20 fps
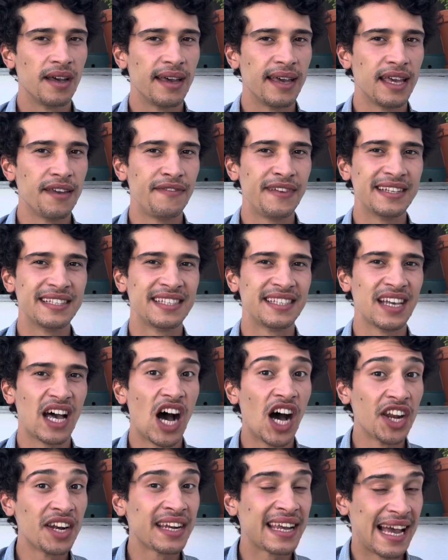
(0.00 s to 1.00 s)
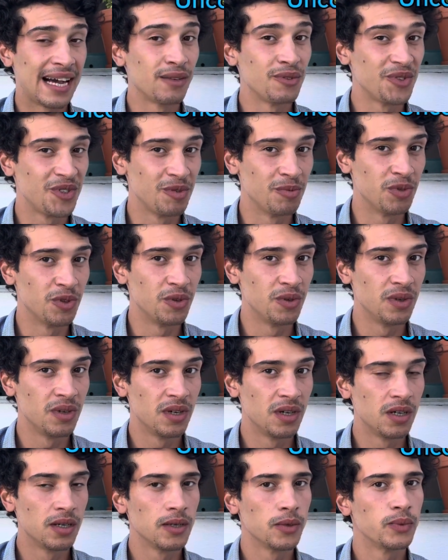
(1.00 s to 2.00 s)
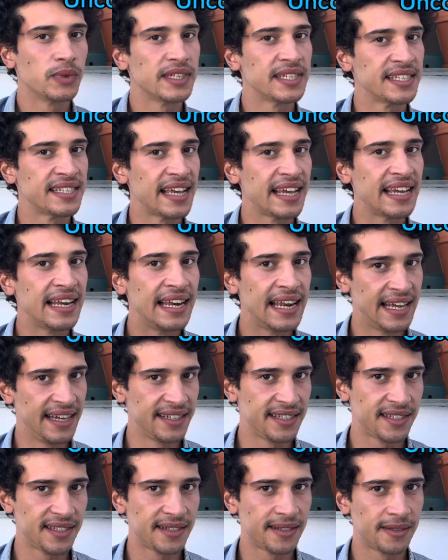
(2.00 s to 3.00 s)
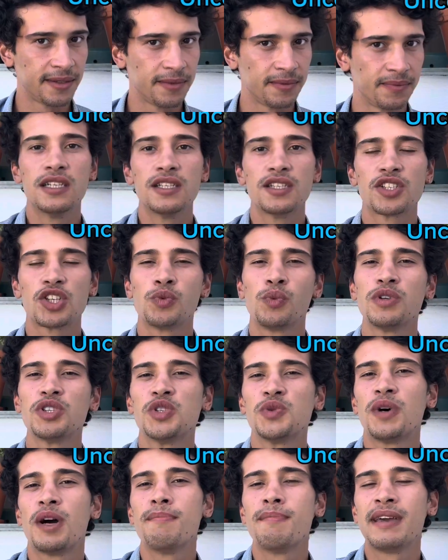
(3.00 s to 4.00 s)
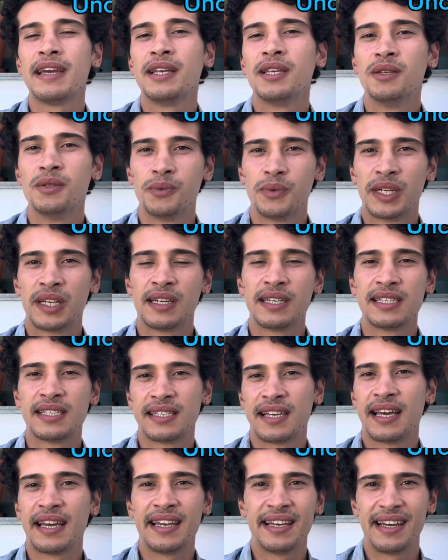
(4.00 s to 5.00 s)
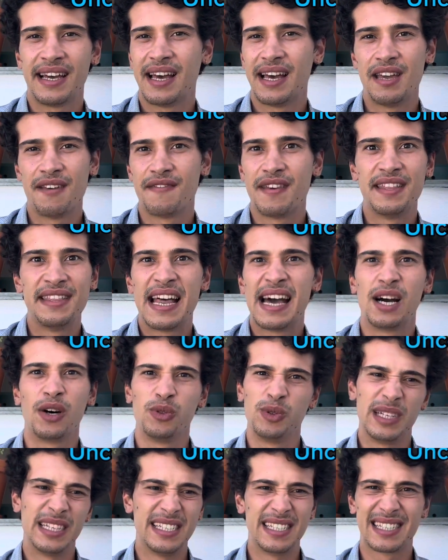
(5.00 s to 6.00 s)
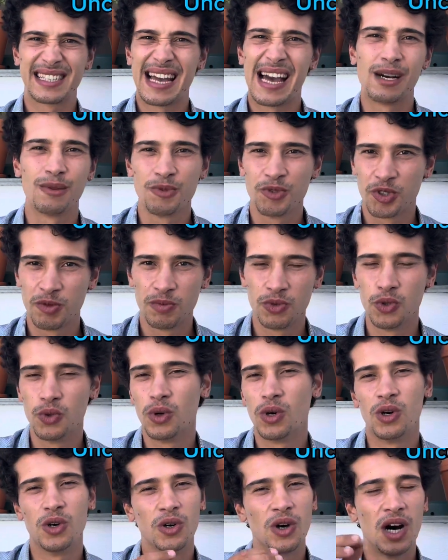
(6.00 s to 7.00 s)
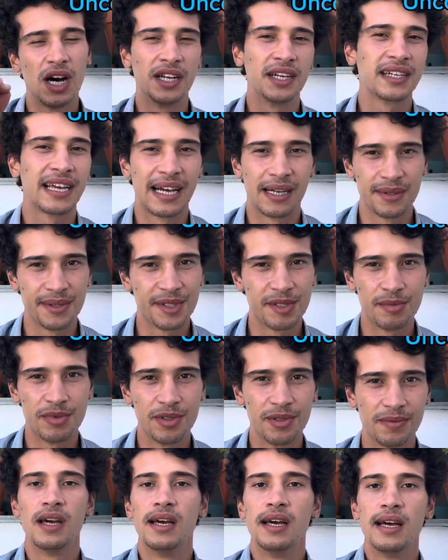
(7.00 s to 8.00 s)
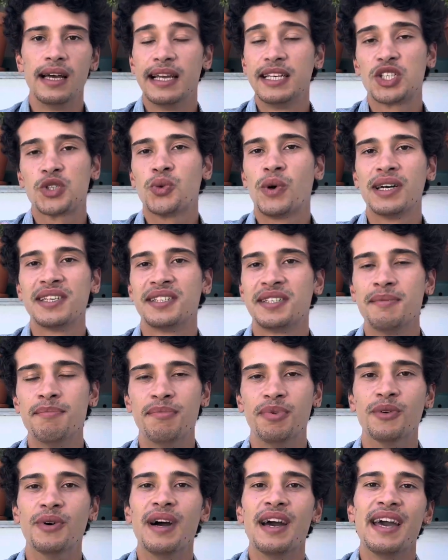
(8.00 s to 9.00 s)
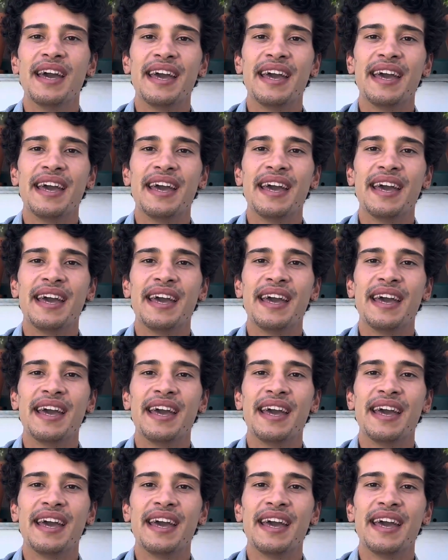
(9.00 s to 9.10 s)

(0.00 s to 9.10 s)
If it's uncountable, we say less. So what do I mean when I say if a noun is countable or uncountable? It's quite simple.